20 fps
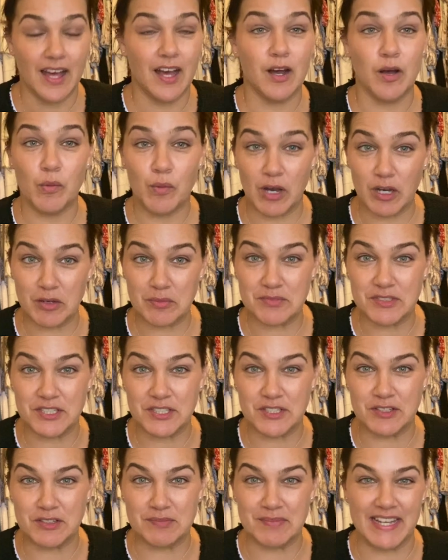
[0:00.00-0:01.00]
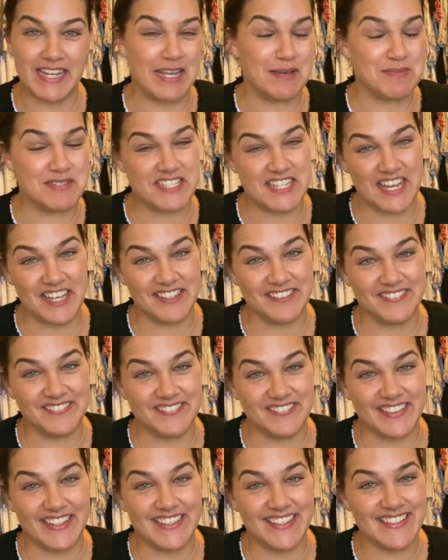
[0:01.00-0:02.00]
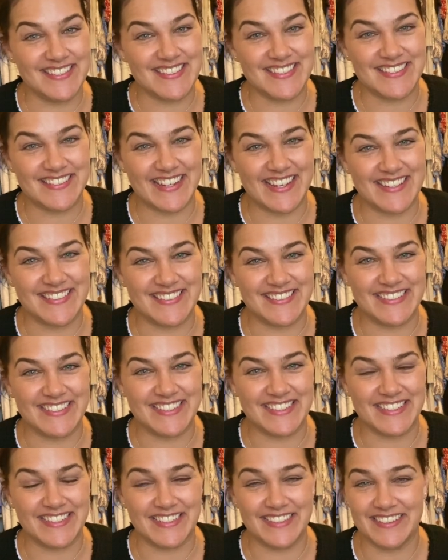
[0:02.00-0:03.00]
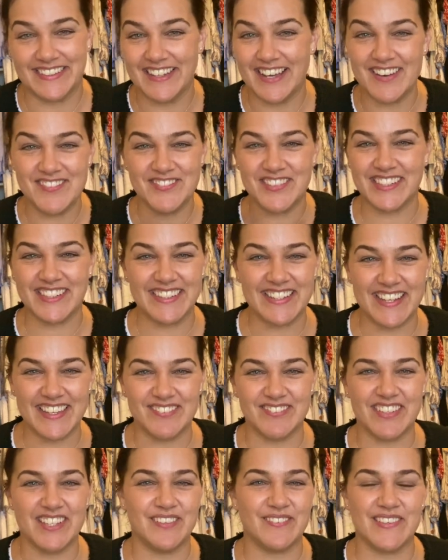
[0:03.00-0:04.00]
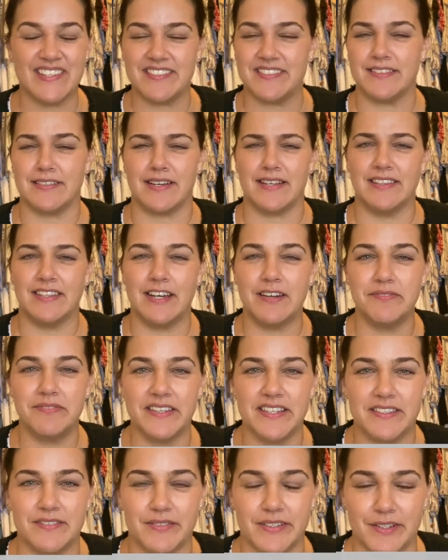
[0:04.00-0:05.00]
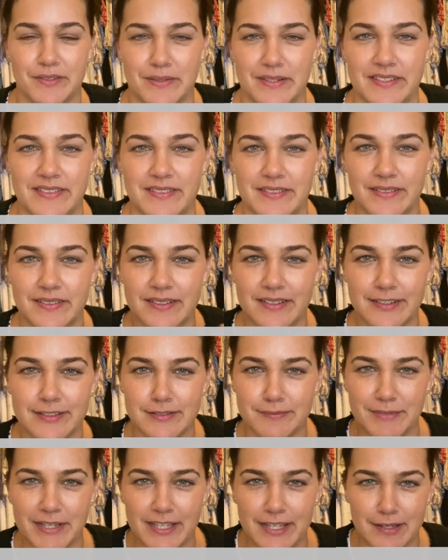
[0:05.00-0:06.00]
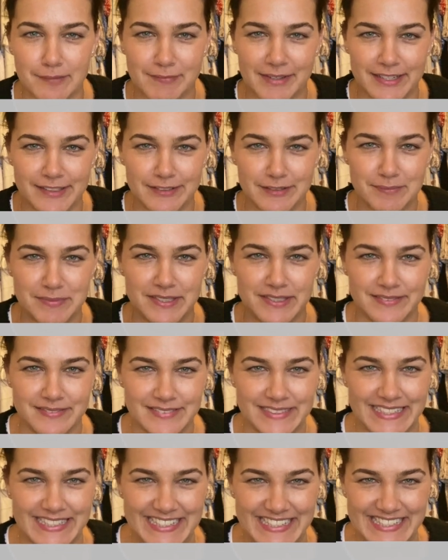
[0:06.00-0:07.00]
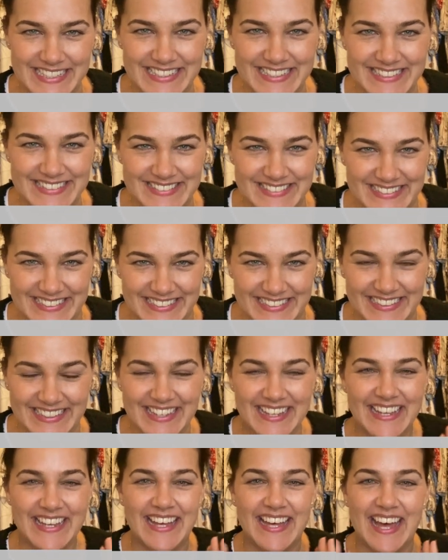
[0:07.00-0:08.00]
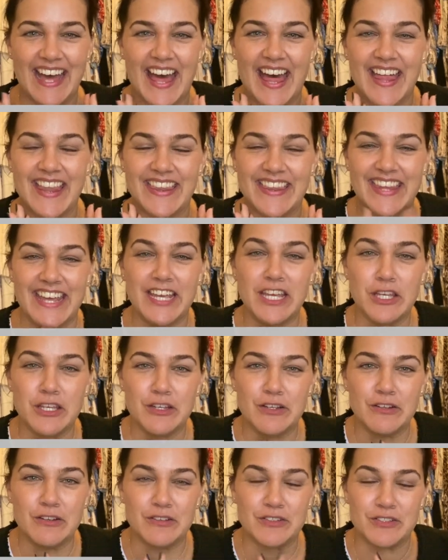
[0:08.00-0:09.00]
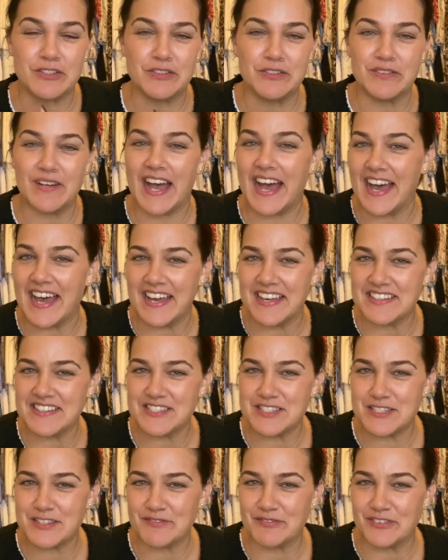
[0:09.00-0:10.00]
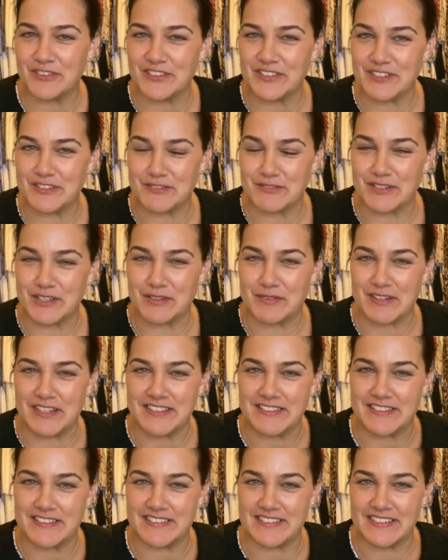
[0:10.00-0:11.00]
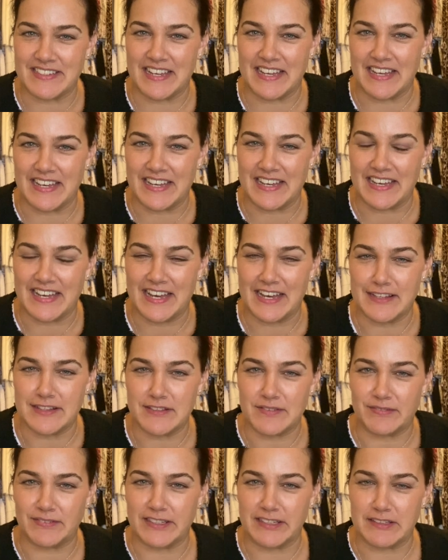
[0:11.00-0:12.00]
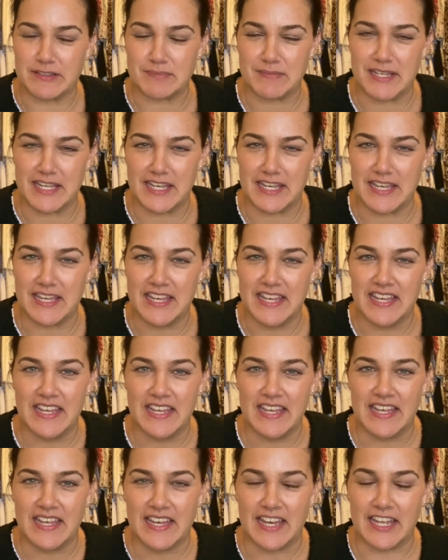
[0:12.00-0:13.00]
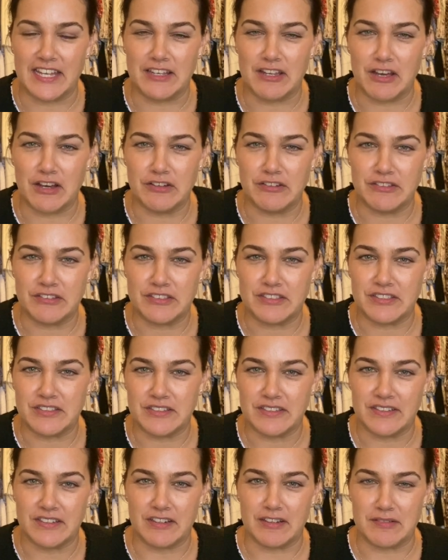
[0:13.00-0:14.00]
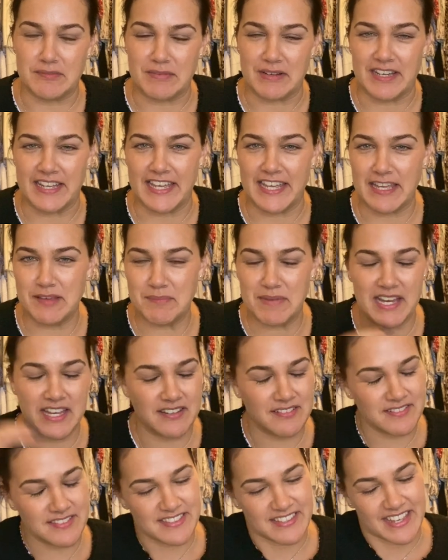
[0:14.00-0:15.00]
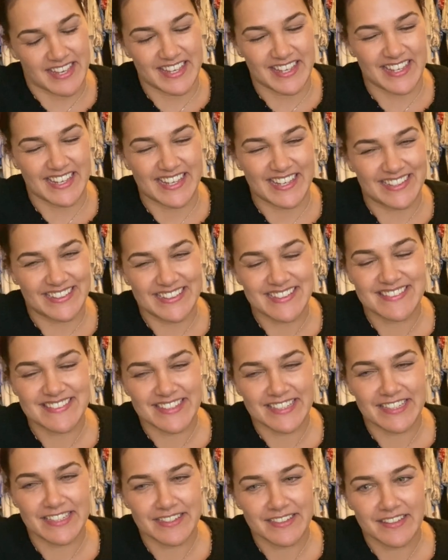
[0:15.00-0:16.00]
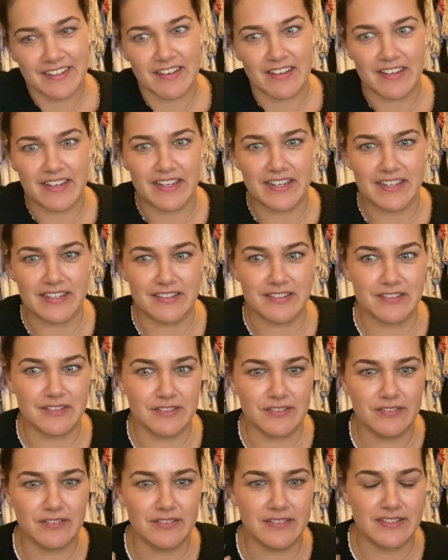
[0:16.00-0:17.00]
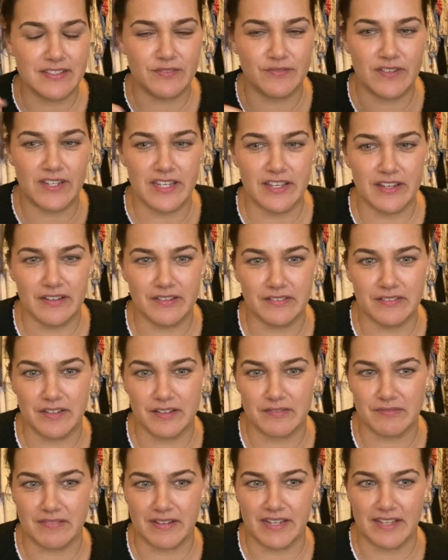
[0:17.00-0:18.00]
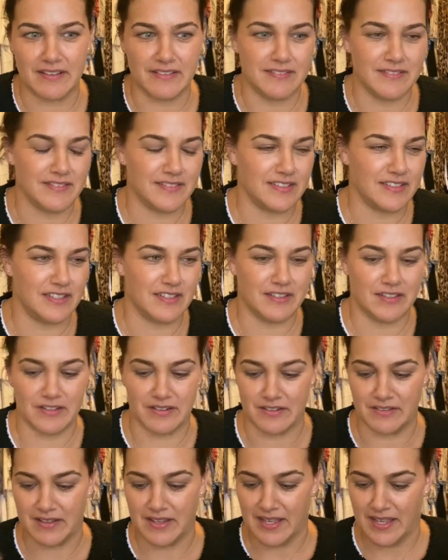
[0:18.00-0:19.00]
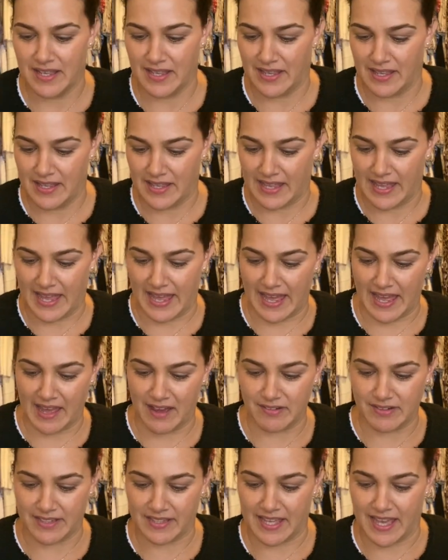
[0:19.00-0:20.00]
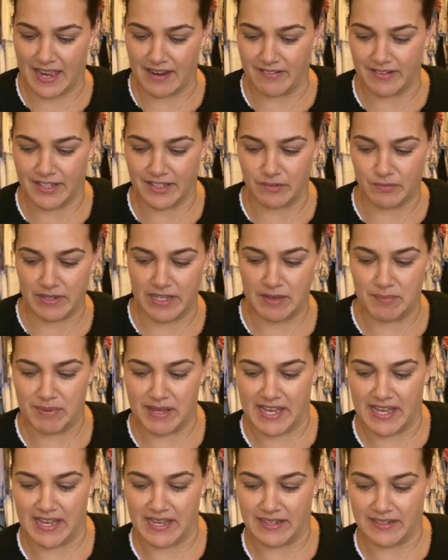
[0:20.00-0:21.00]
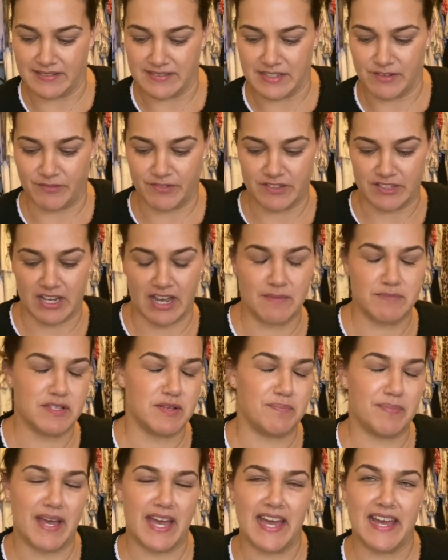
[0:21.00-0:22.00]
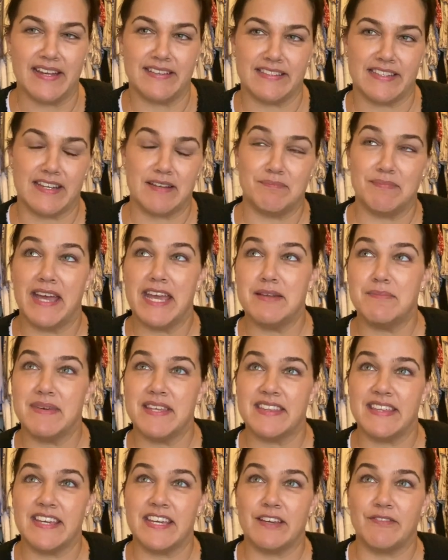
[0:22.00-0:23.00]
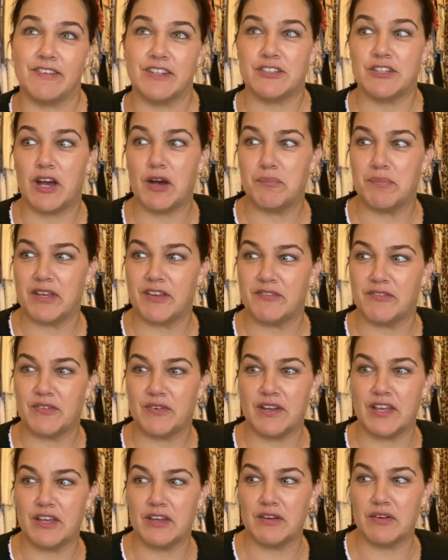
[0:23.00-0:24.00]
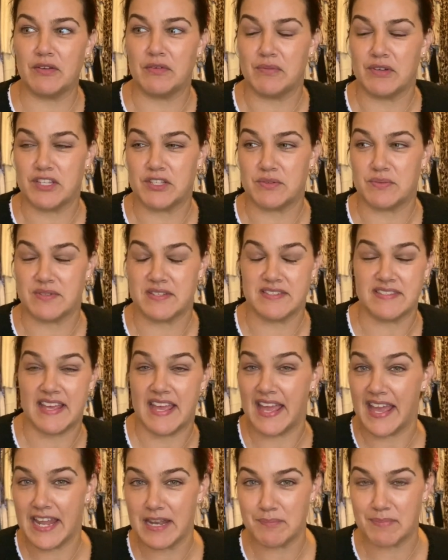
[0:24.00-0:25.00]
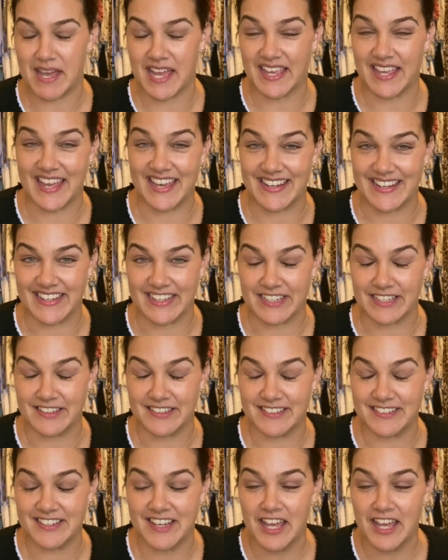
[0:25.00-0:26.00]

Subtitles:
Welcome to you. My name's Dayle, and this is Dayle's Addiction. I've got another request. I love these requests. You guys are making my job so easy. Thank you to Hans for this request. Hans flicked me a note on my email saying, "Hey, listen, I saw this video around, how to carry and wear bags, different types of bags, and it made me think of a topic for you, which was handbag etiquette."